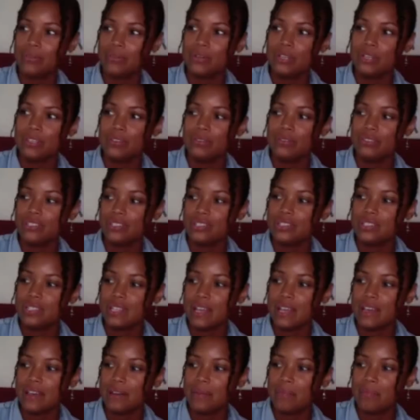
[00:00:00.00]
what you just
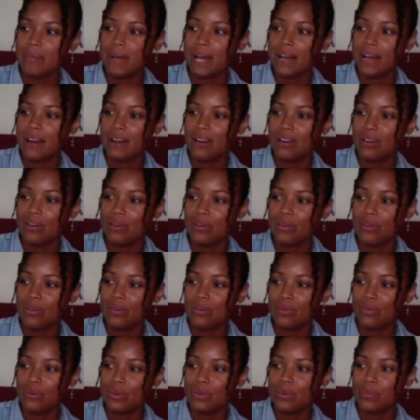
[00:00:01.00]
said
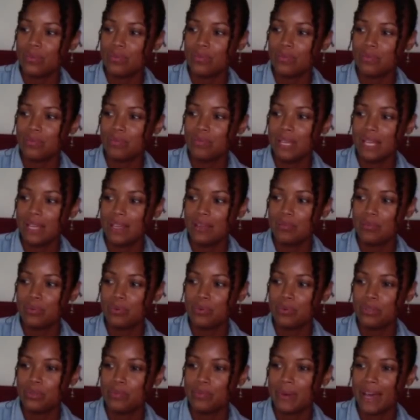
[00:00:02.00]
about being
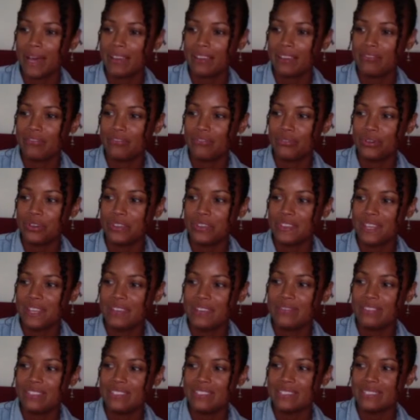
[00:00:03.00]
pulled back and forth
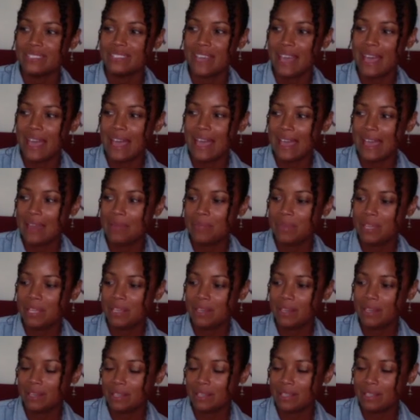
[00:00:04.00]
even today,
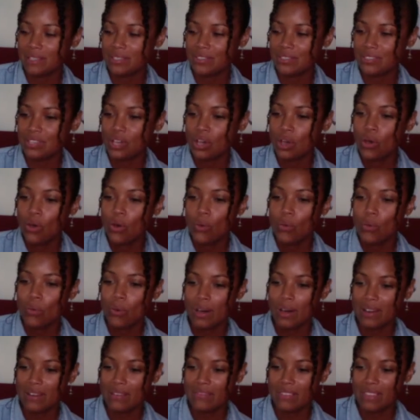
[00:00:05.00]
because
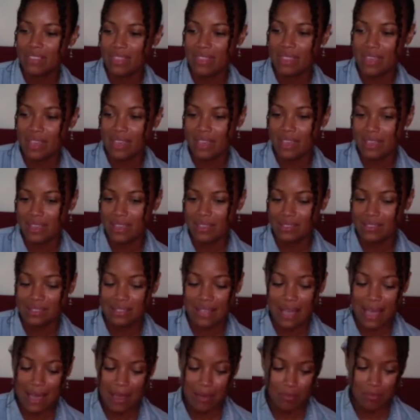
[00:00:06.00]
one of the things
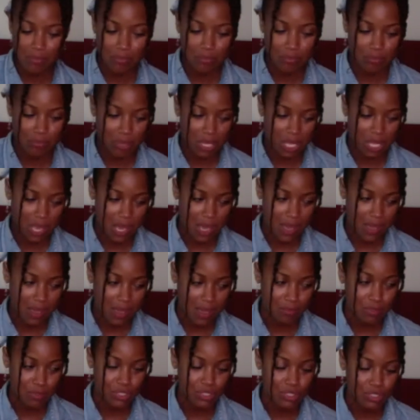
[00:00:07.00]
that
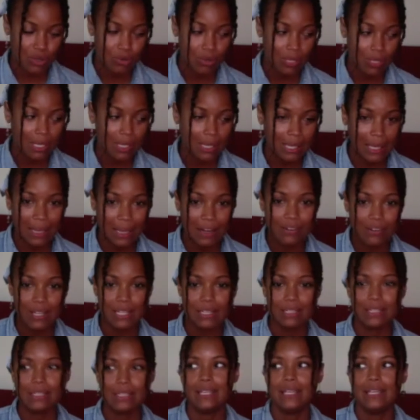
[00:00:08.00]
became so
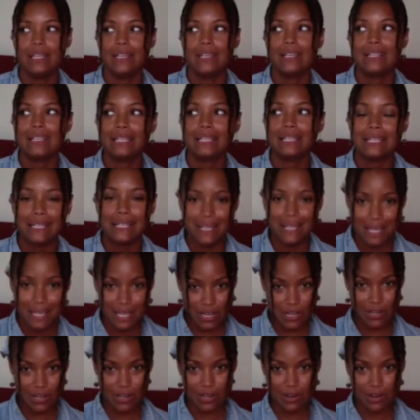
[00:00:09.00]
glaringly
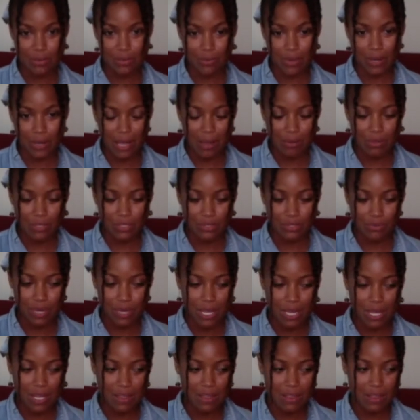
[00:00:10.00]
clear when I was
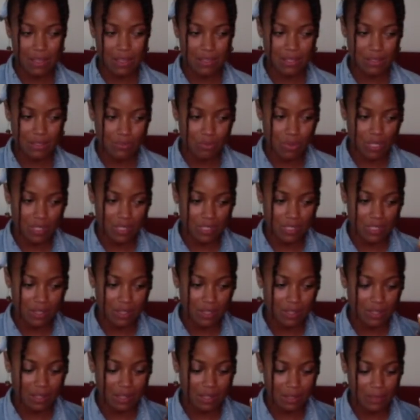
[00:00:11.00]
reading this was
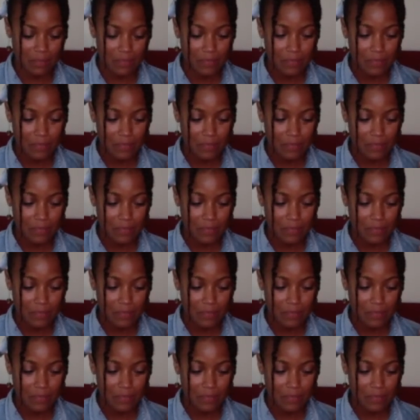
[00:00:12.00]
the